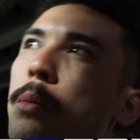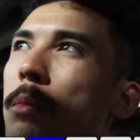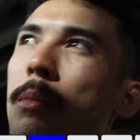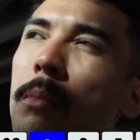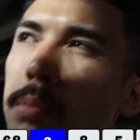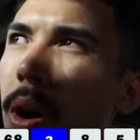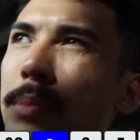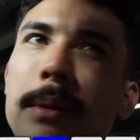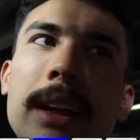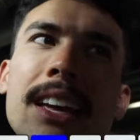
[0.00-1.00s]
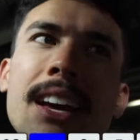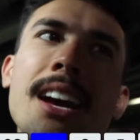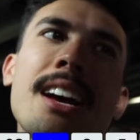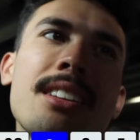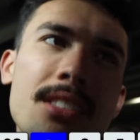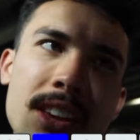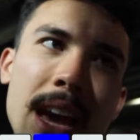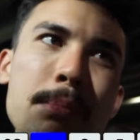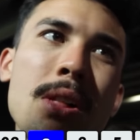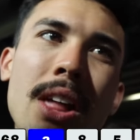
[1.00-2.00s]
will probably
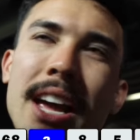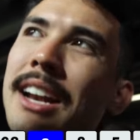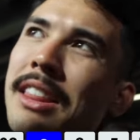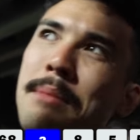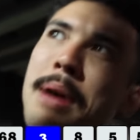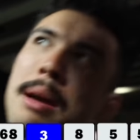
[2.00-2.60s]
keep the lead and then